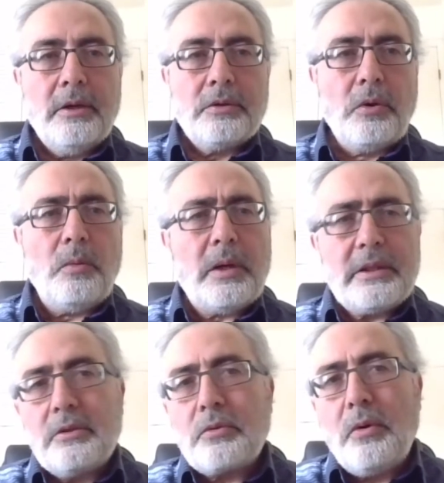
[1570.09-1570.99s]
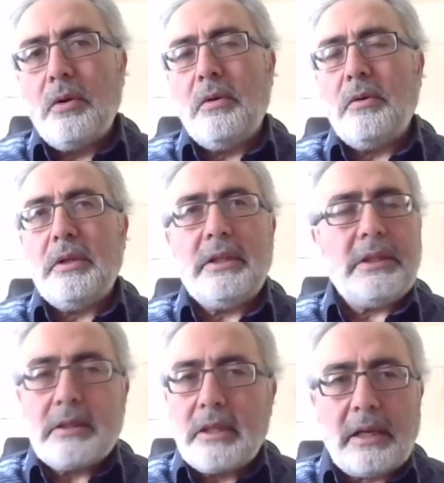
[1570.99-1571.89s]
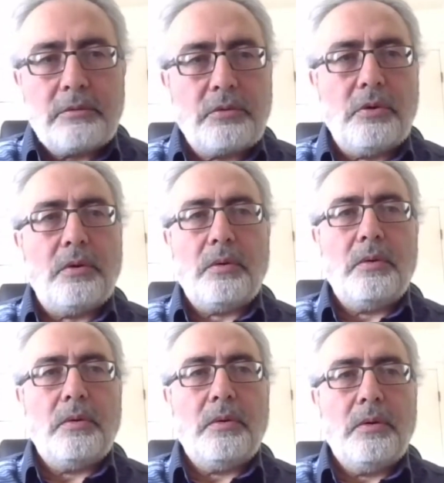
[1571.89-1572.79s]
So what is wrong? It is not wrong.